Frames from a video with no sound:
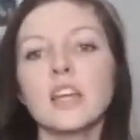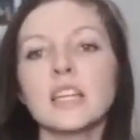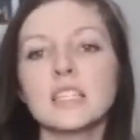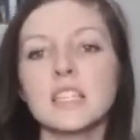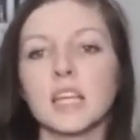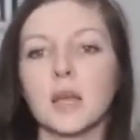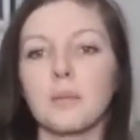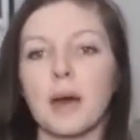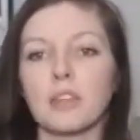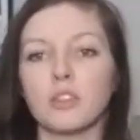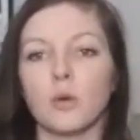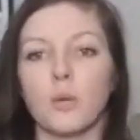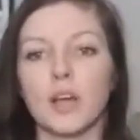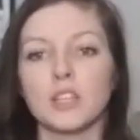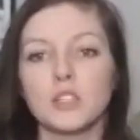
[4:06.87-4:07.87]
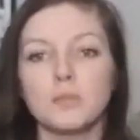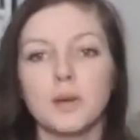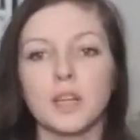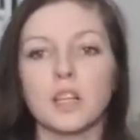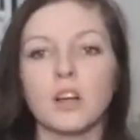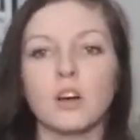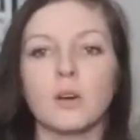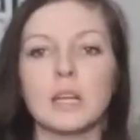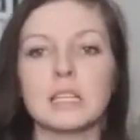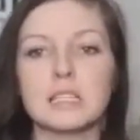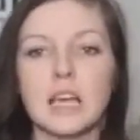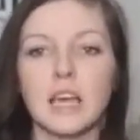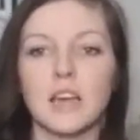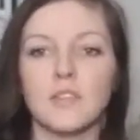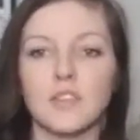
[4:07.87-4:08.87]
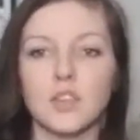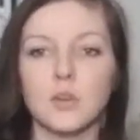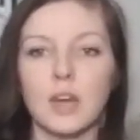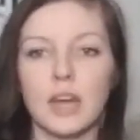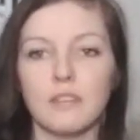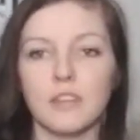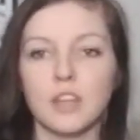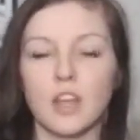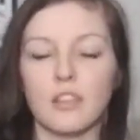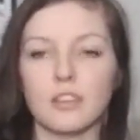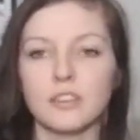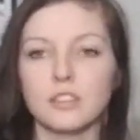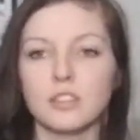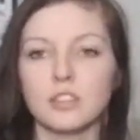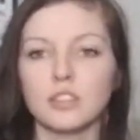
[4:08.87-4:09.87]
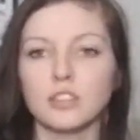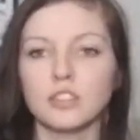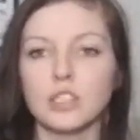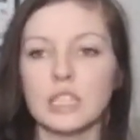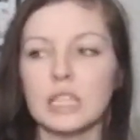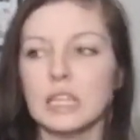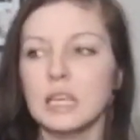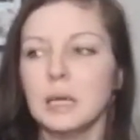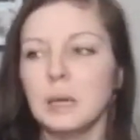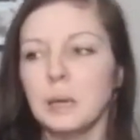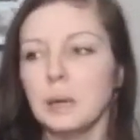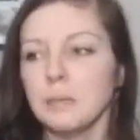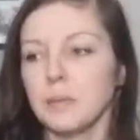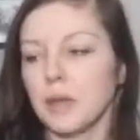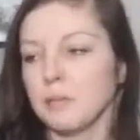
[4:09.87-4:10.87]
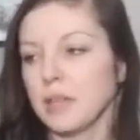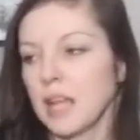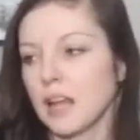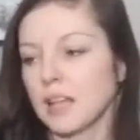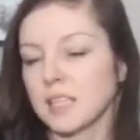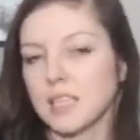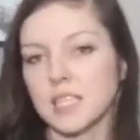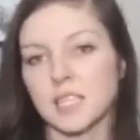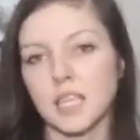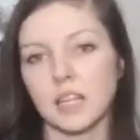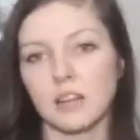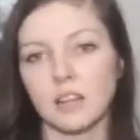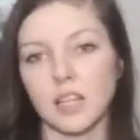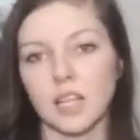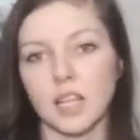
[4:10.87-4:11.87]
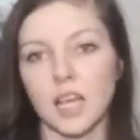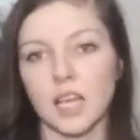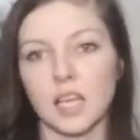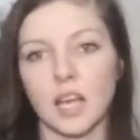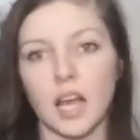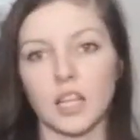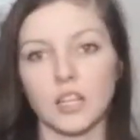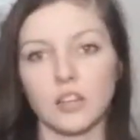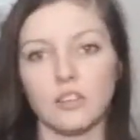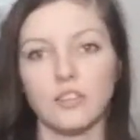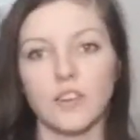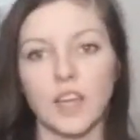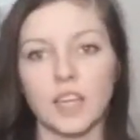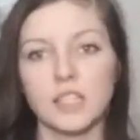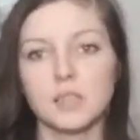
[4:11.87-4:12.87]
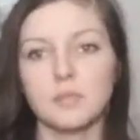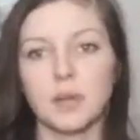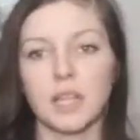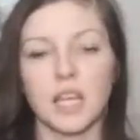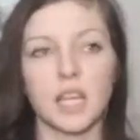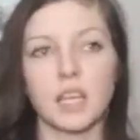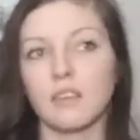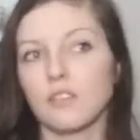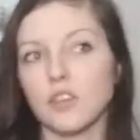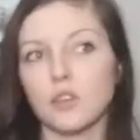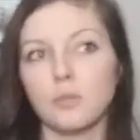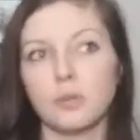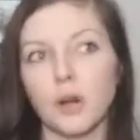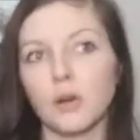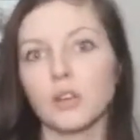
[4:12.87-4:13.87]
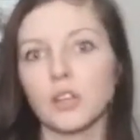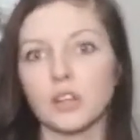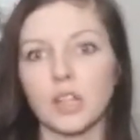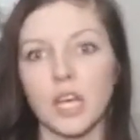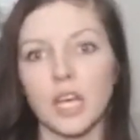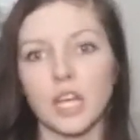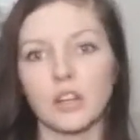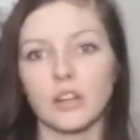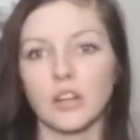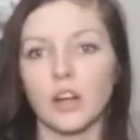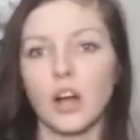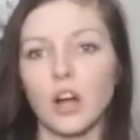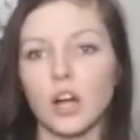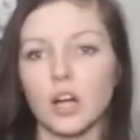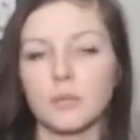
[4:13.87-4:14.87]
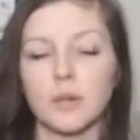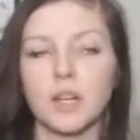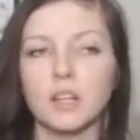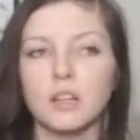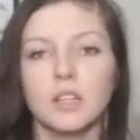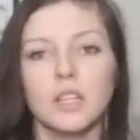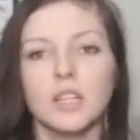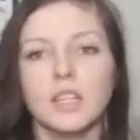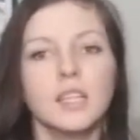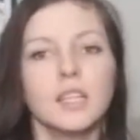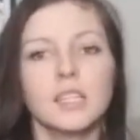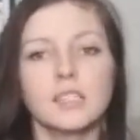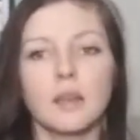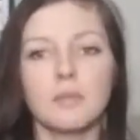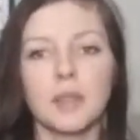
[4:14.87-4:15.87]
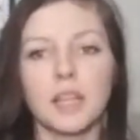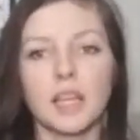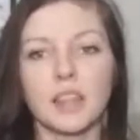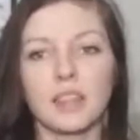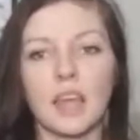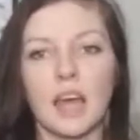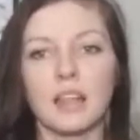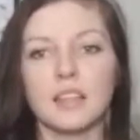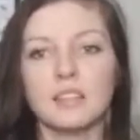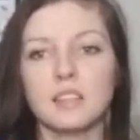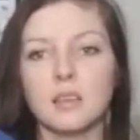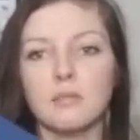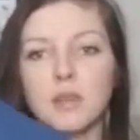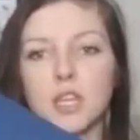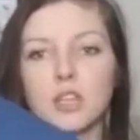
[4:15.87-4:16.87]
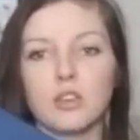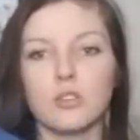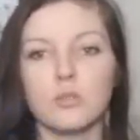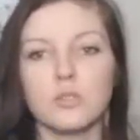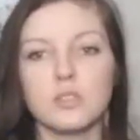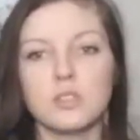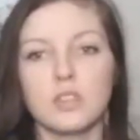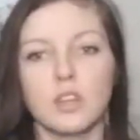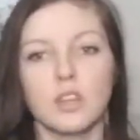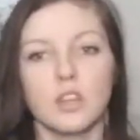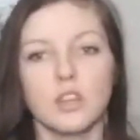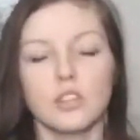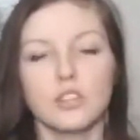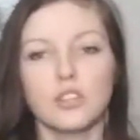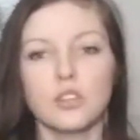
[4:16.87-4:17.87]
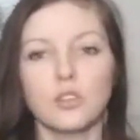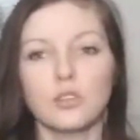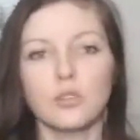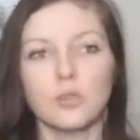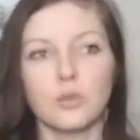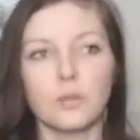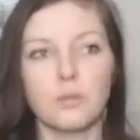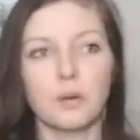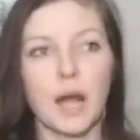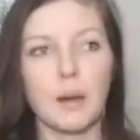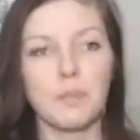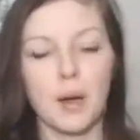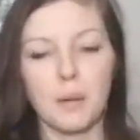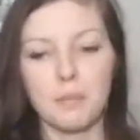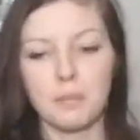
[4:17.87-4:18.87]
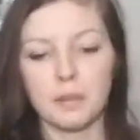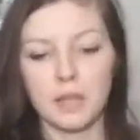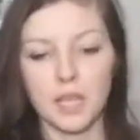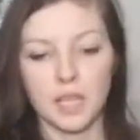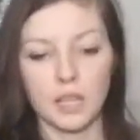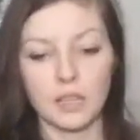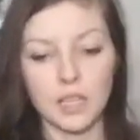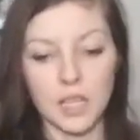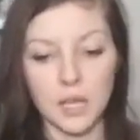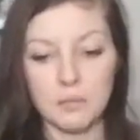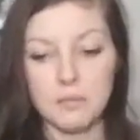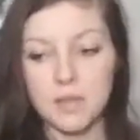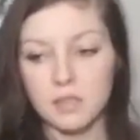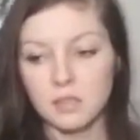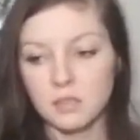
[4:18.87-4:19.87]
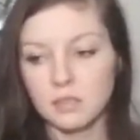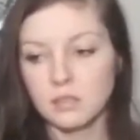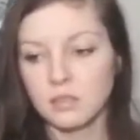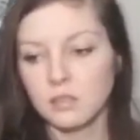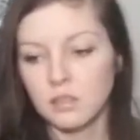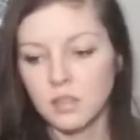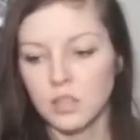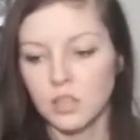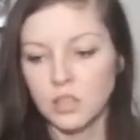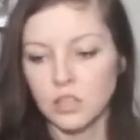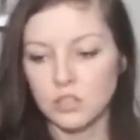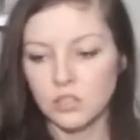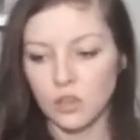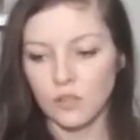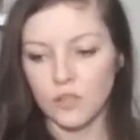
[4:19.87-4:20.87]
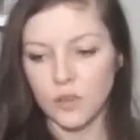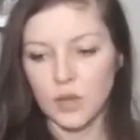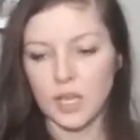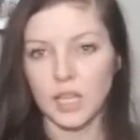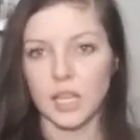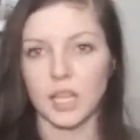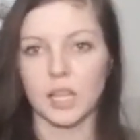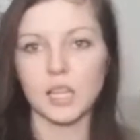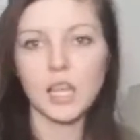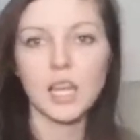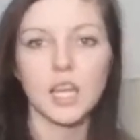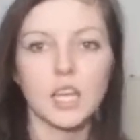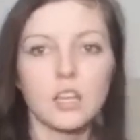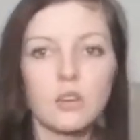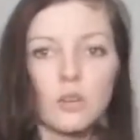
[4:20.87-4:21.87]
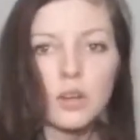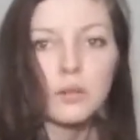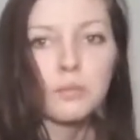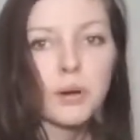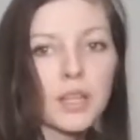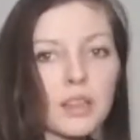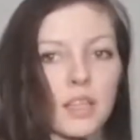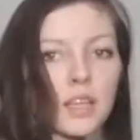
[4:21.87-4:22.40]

nice thing about the wedge pillow is that if you have another surgery, maybe not necessarily like on your face, but like if you broke your leg or your arm or something like that, this can be used to prop up like a limb. So if you had like a leg, you could put